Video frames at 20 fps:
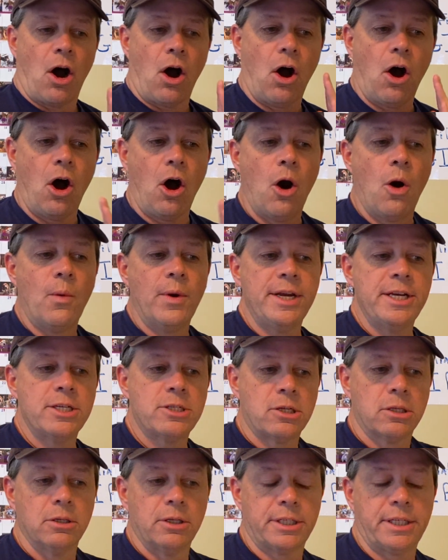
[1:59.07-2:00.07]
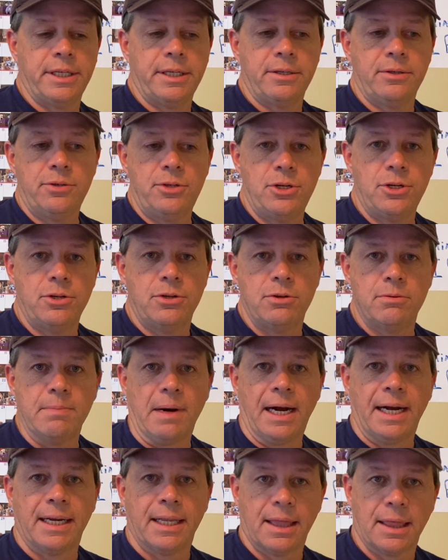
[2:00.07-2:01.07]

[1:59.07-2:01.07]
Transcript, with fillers: always looking to my